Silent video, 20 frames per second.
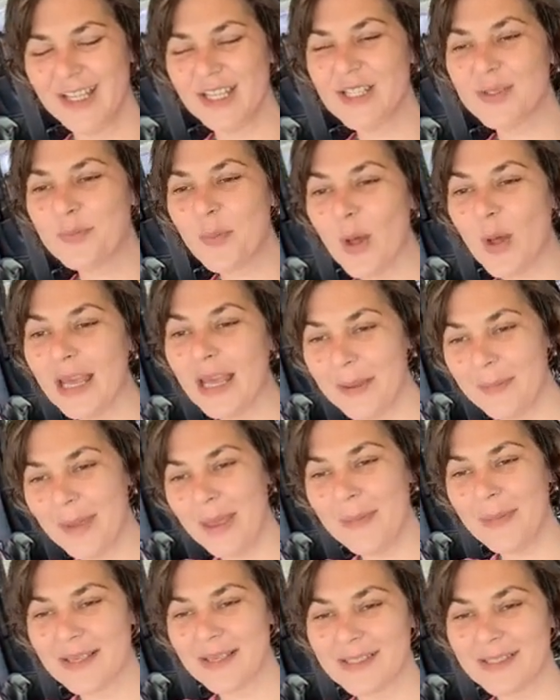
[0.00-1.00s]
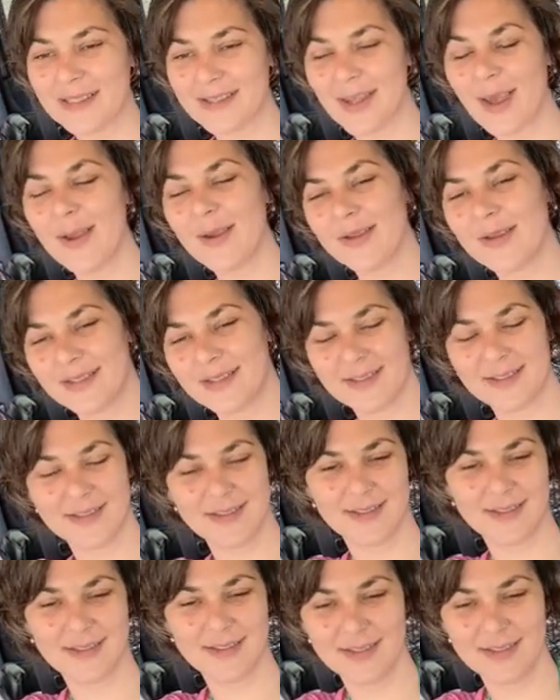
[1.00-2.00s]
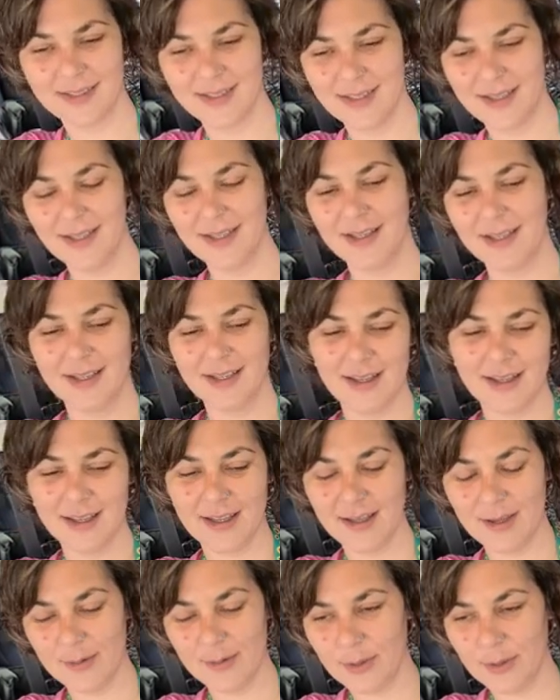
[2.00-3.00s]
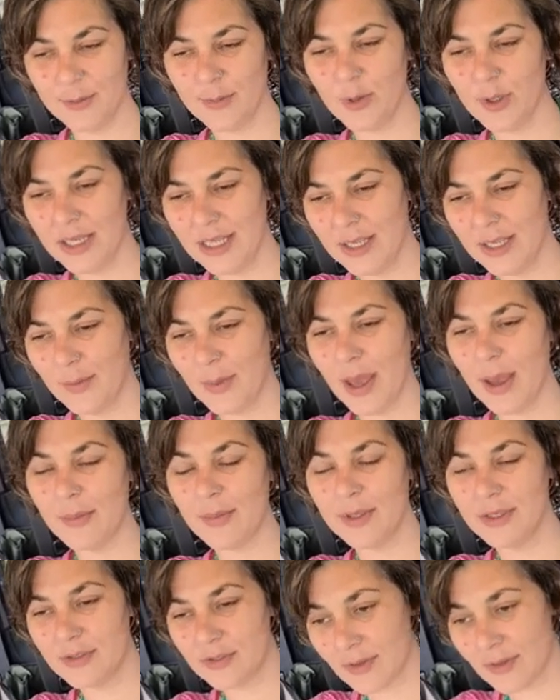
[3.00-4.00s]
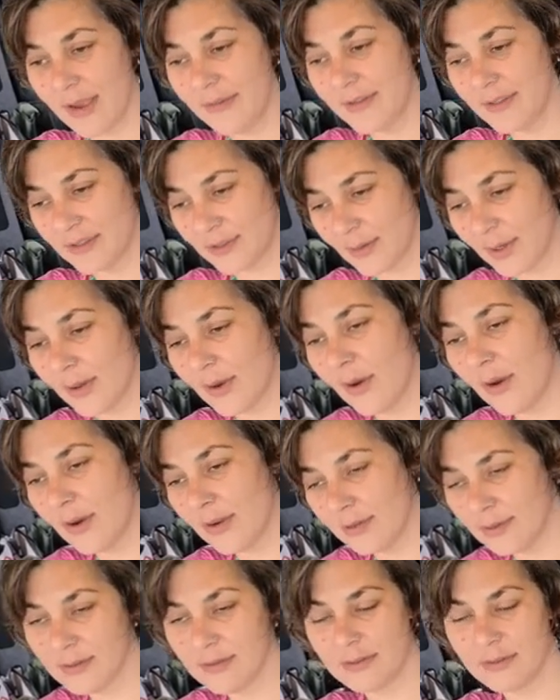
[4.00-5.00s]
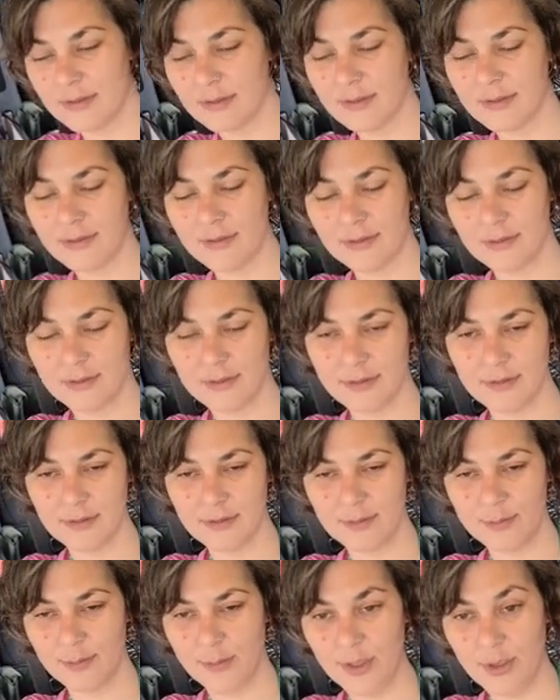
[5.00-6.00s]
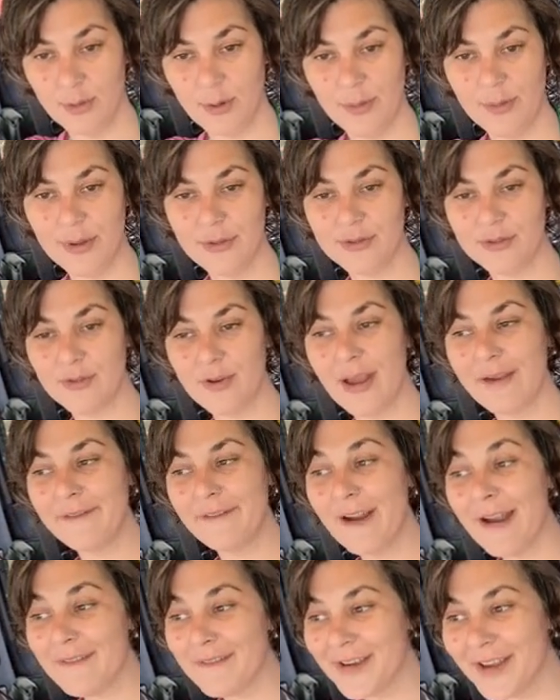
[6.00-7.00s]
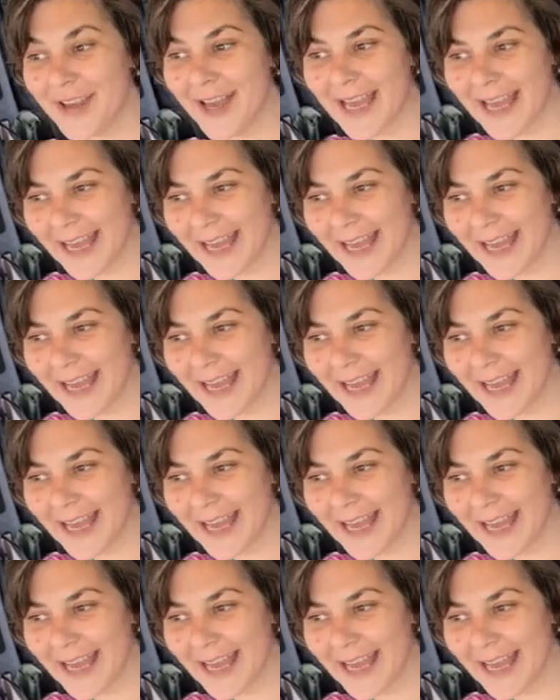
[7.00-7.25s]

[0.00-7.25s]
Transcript: He's bullying me, Mr. Stokes. I won't bully you back, but he's driving, so I can't. But you won't be able to drive forever.